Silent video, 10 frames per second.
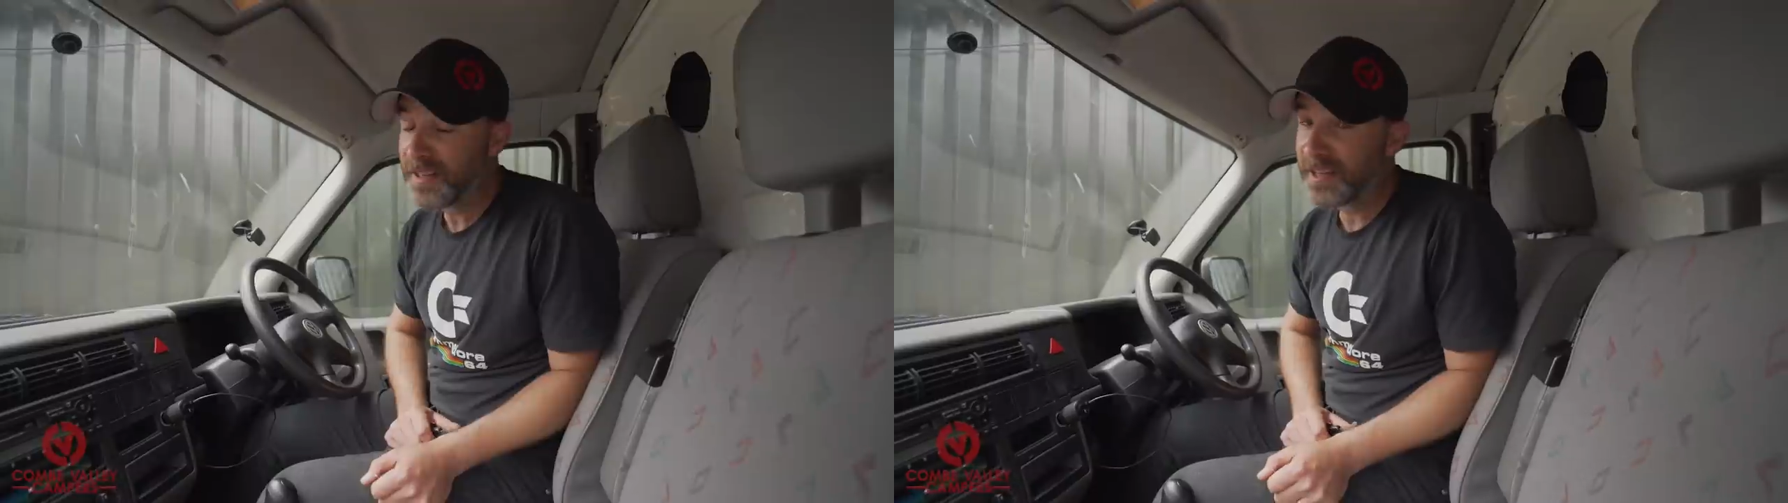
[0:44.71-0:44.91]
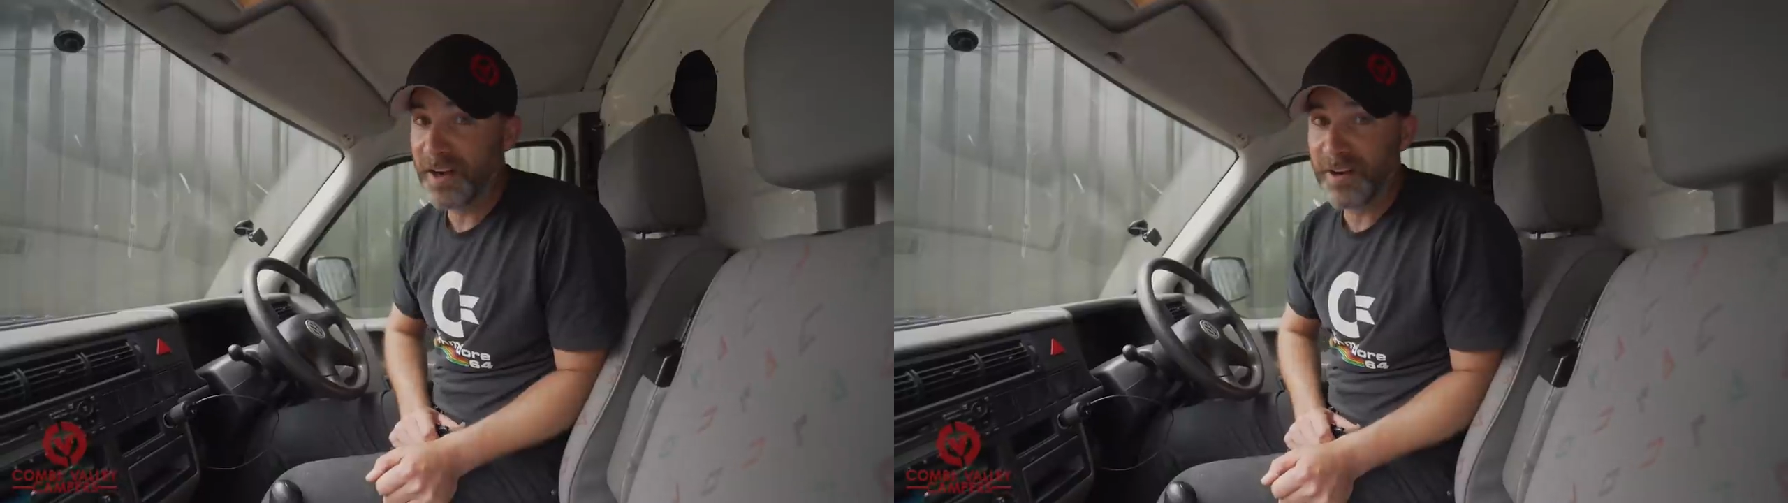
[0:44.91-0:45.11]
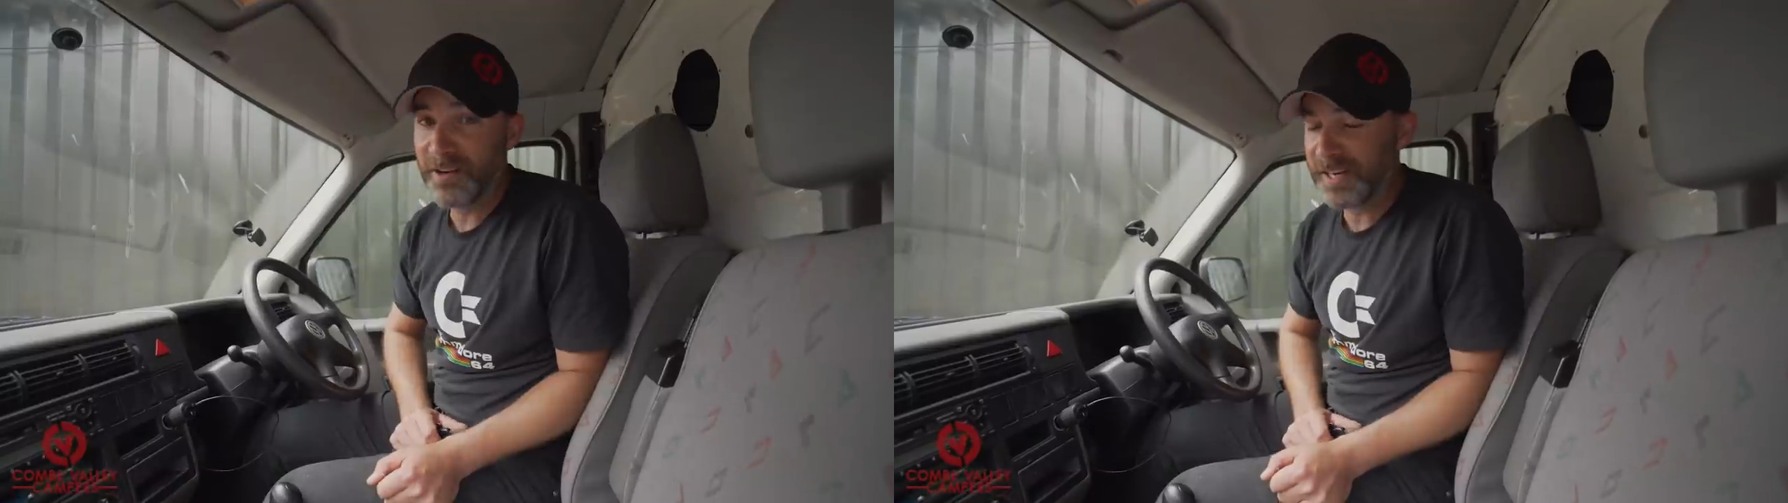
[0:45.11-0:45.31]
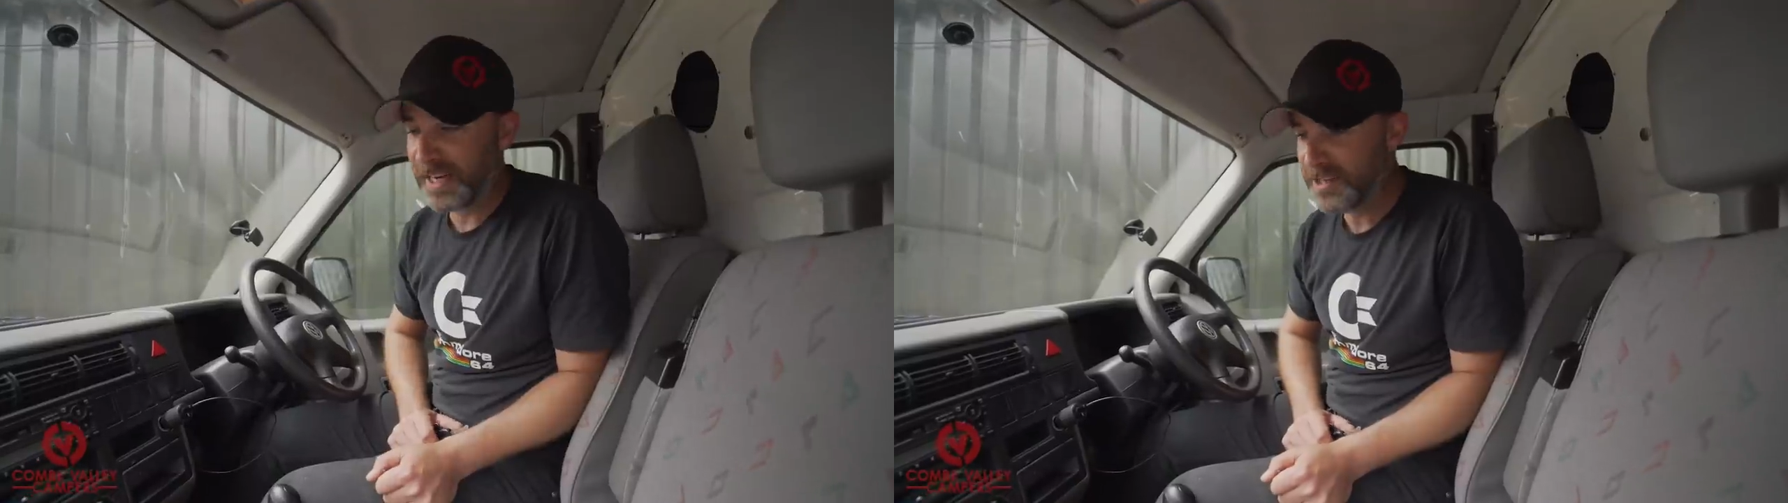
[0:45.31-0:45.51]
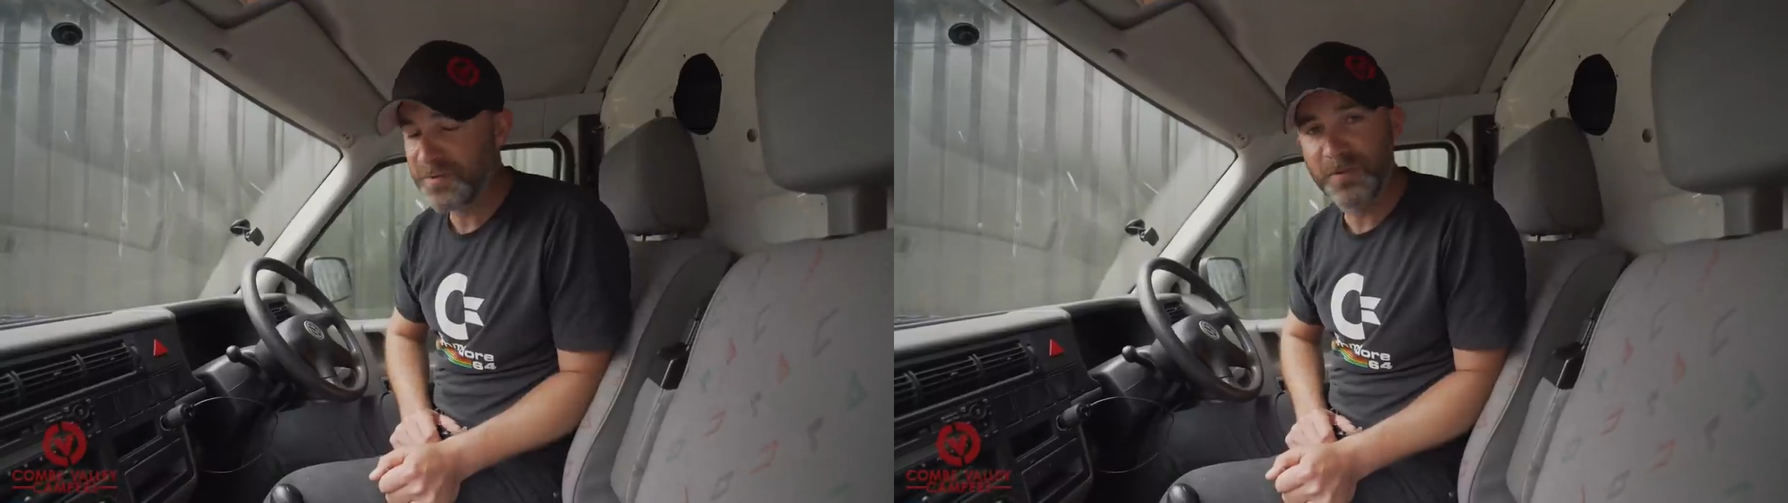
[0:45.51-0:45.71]
other car, I
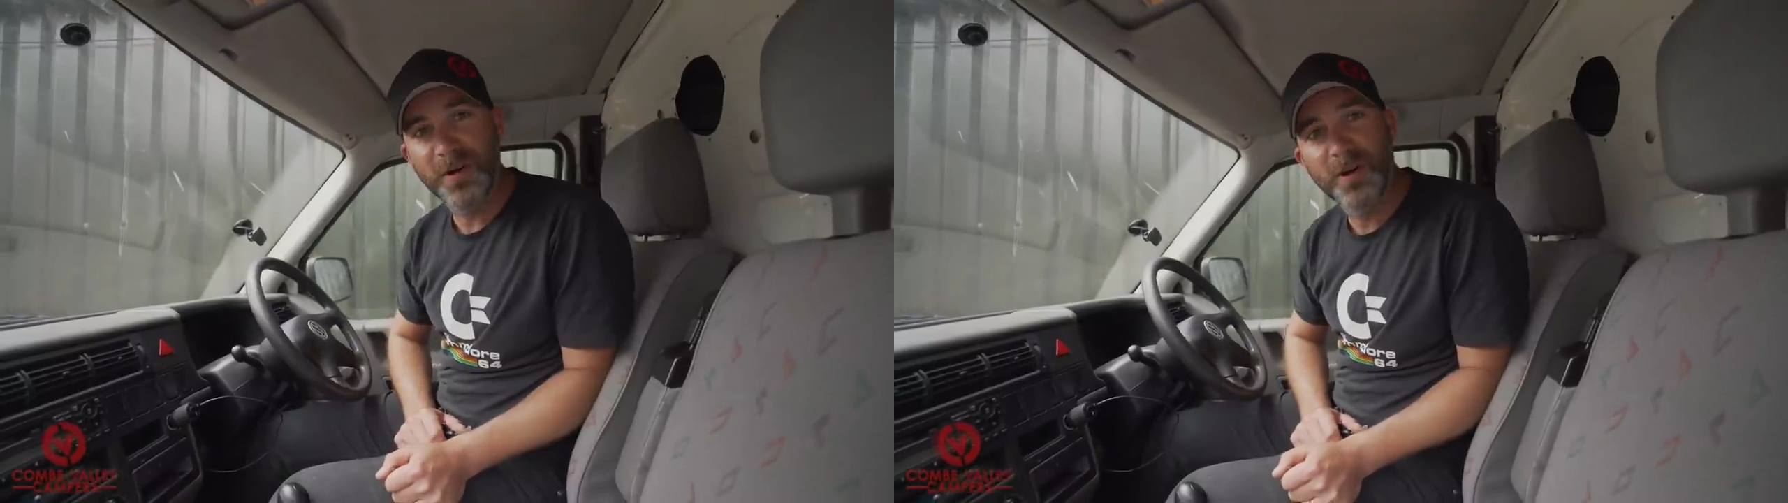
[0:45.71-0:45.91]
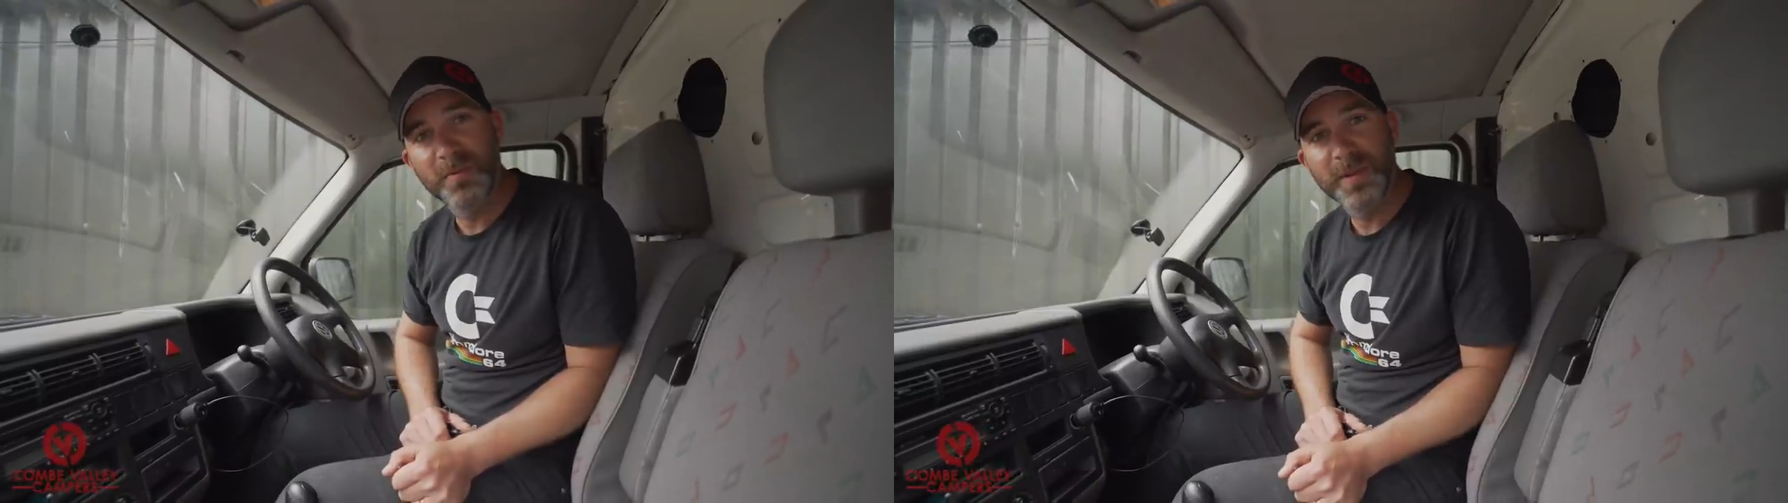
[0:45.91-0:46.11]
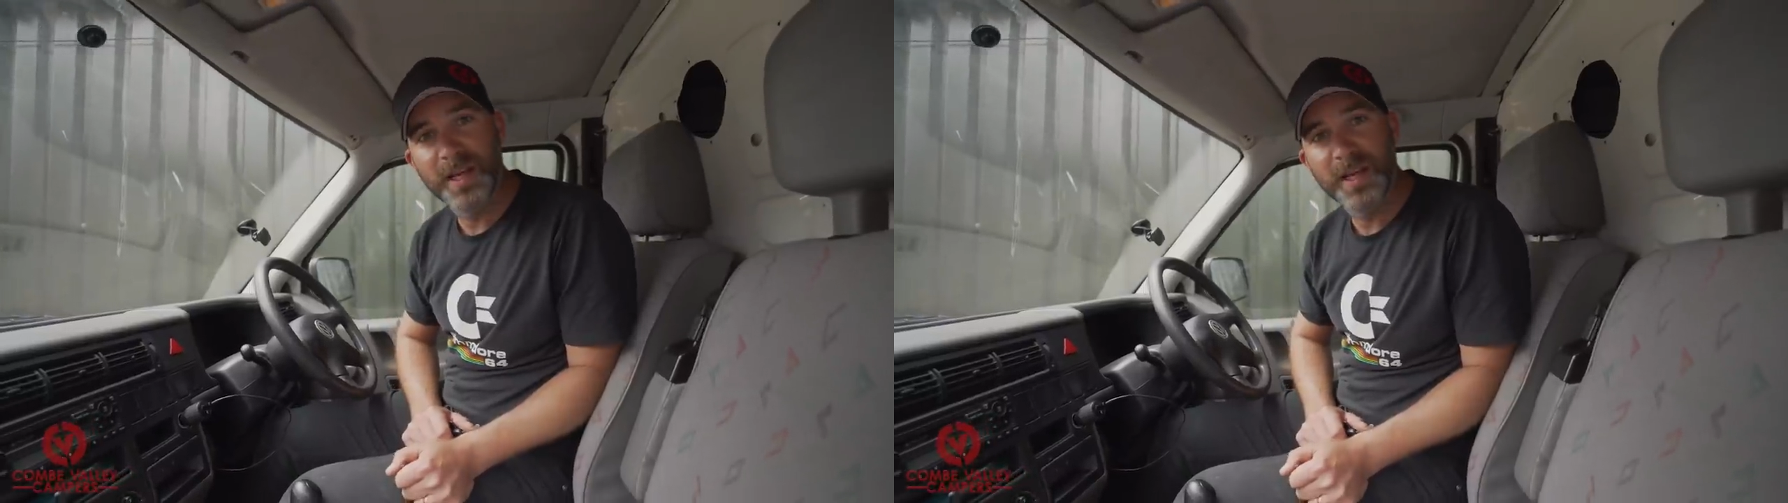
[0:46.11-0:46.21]
guess, from